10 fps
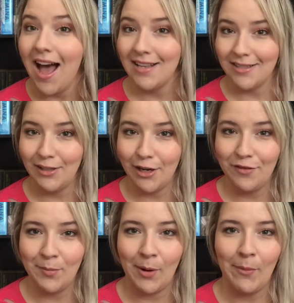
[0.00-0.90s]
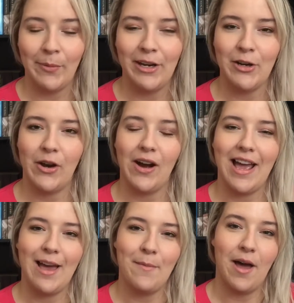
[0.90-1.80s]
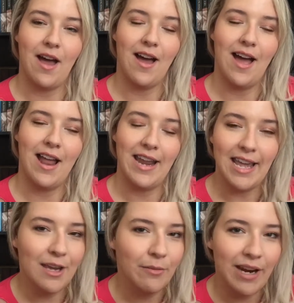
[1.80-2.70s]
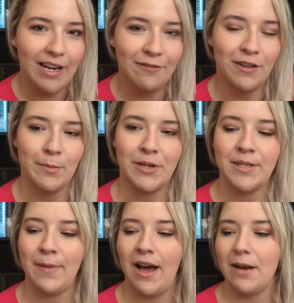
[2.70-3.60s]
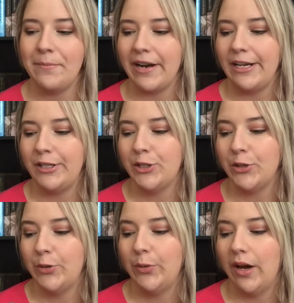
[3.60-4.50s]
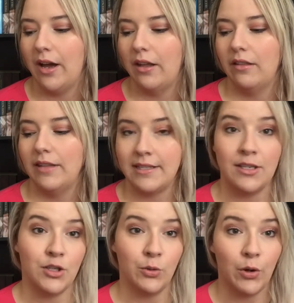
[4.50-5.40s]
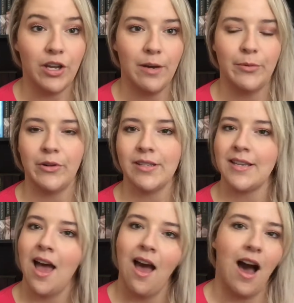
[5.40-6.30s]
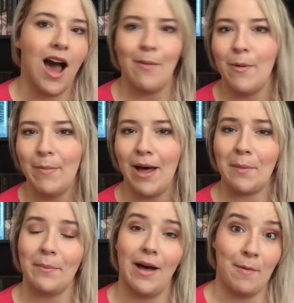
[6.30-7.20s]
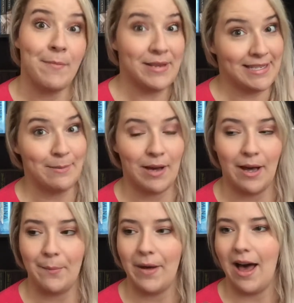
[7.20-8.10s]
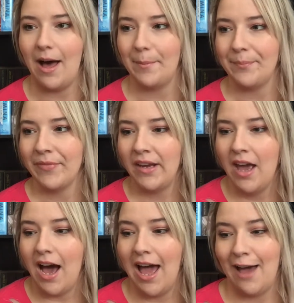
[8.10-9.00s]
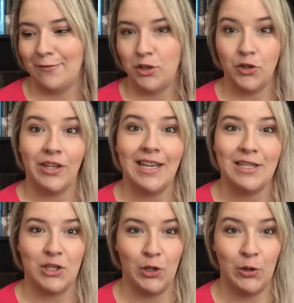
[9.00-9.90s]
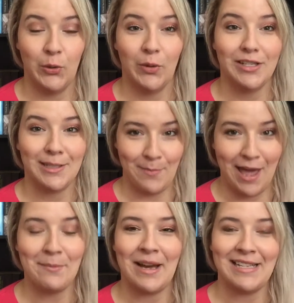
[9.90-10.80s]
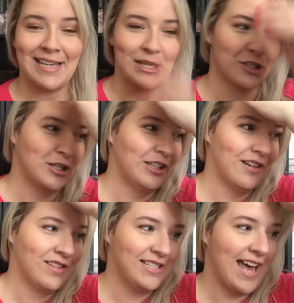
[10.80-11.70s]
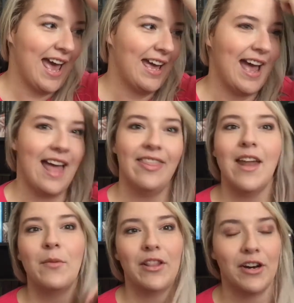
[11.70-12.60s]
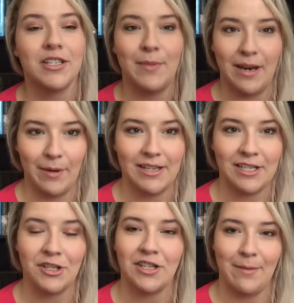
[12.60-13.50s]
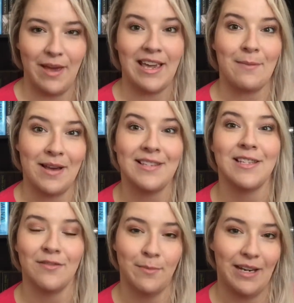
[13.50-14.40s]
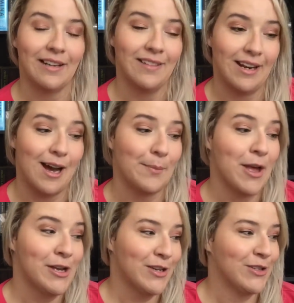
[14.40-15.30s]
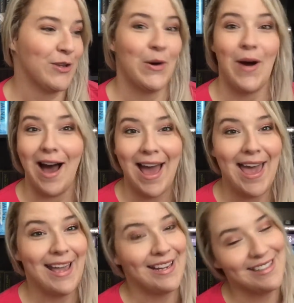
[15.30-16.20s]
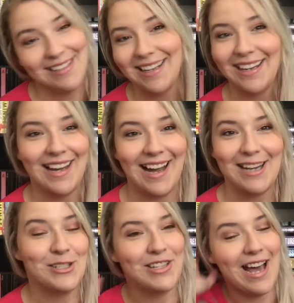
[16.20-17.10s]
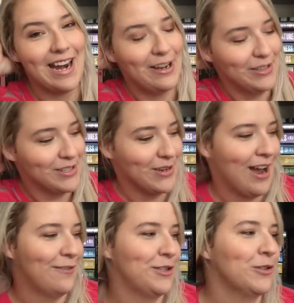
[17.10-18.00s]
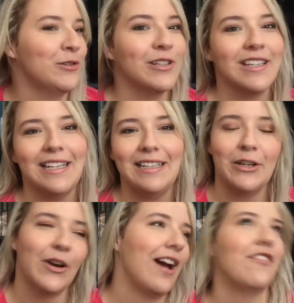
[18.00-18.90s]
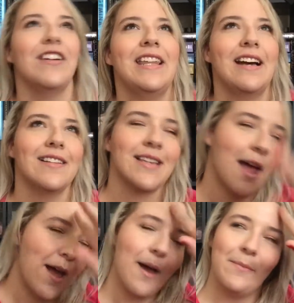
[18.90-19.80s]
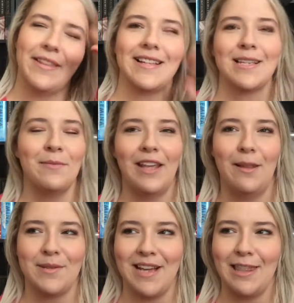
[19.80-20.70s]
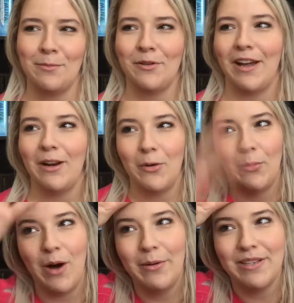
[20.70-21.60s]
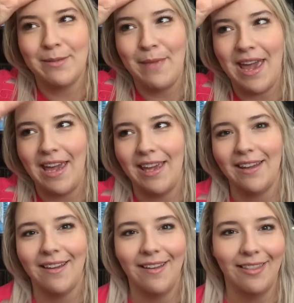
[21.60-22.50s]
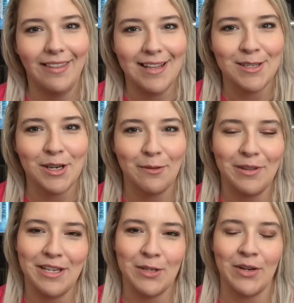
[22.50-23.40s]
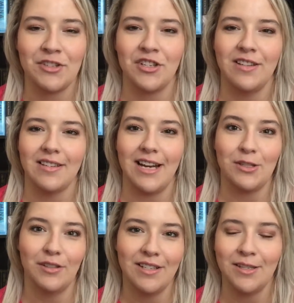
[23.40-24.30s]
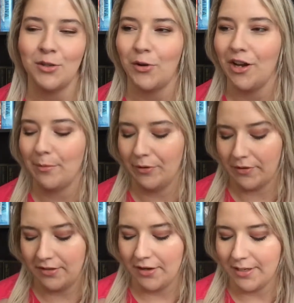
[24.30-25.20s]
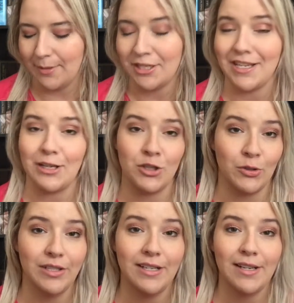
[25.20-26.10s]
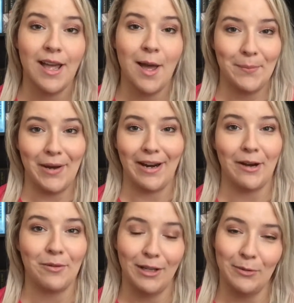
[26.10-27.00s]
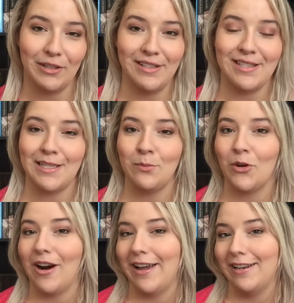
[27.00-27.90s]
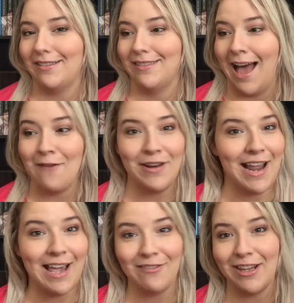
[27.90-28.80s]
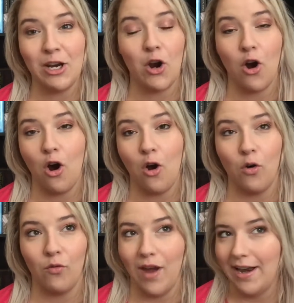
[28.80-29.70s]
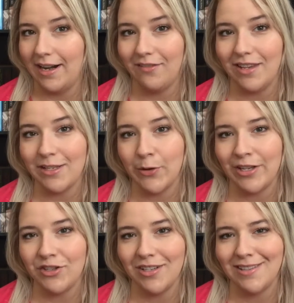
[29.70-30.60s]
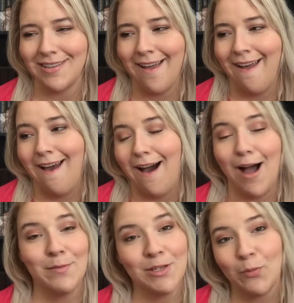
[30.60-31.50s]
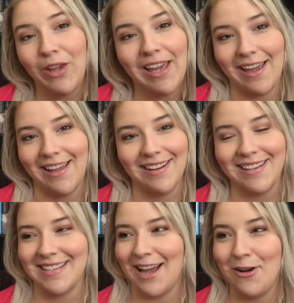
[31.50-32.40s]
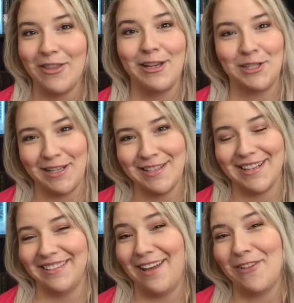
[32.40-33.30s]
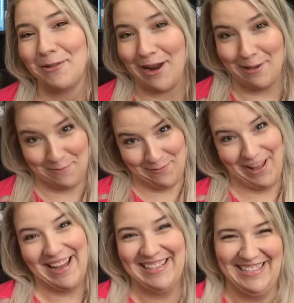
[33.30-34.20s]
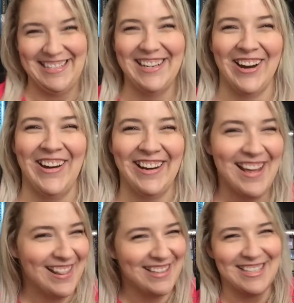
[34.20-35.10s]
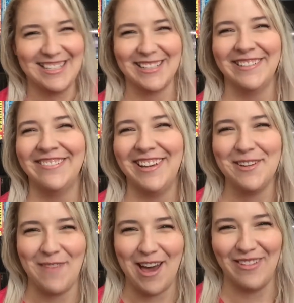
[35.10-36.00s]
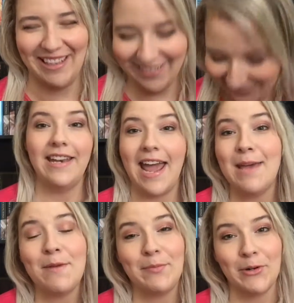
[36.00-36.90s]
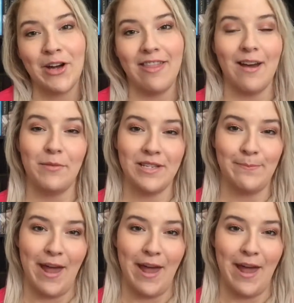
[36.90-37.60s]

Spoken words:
As a lot of you probably know, I am an e-reader for the most part, but I do listen to audiobooks. I'm a mum, I'm a busy mum. I have two kids who demand my attention a lot of the day, and then when they're not demanding my attention, they're making messes for me to clean up. So I do that. I also have to cook and, you know, everything else. But that's completely beside the point. Woe is me. Let's get on with these questions. I do listen to audiobooks, not as much as I should, but I really want to listen to more, and I haven't even read any of these questions. I'm just winging it because I know that Jen's gonna love it when I improvise. So this is all for you, baby. Name a book that was